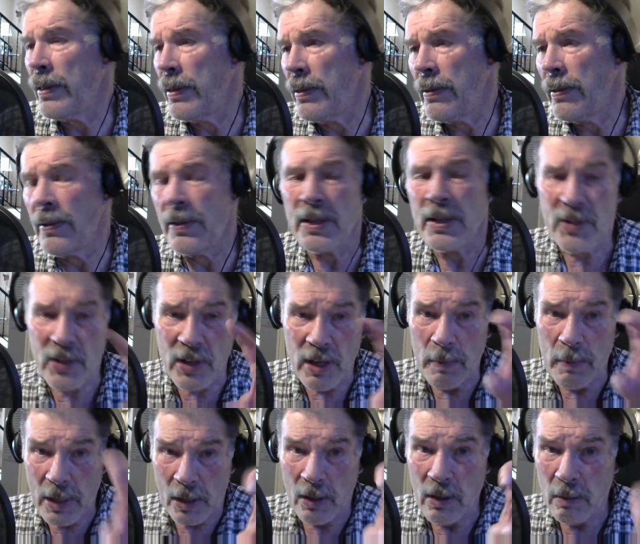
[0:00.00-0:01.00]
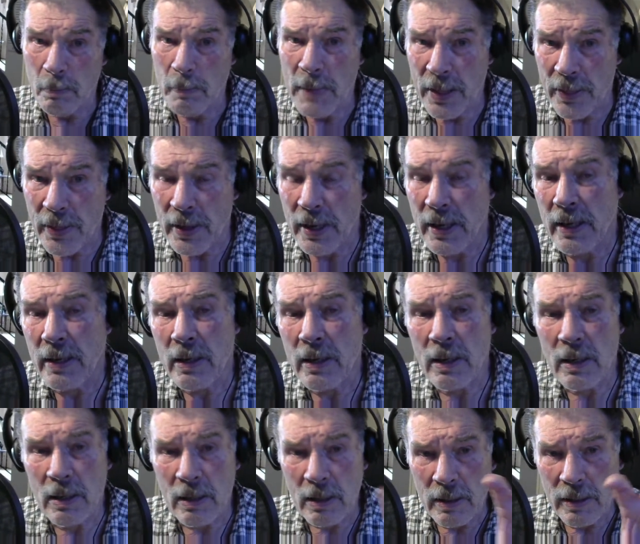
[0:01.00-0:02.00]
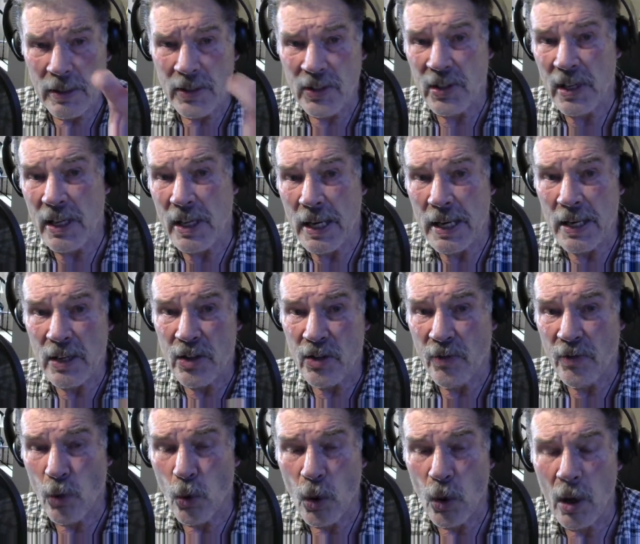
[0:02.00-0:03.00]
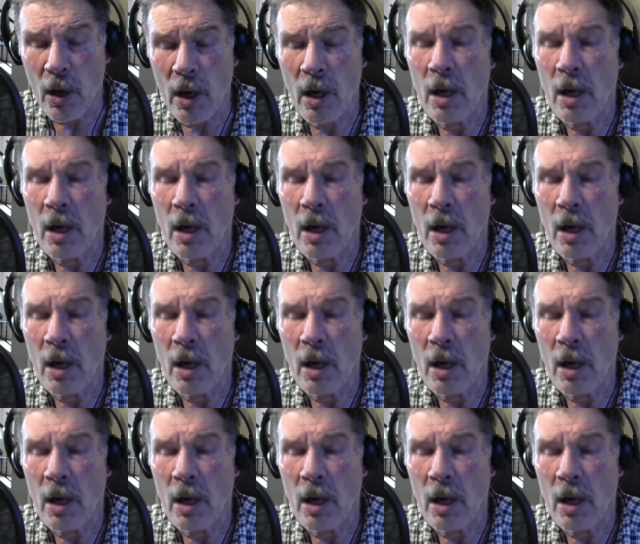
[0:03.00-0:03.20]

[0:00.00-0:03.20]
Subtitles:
this chemical, methane, CH4,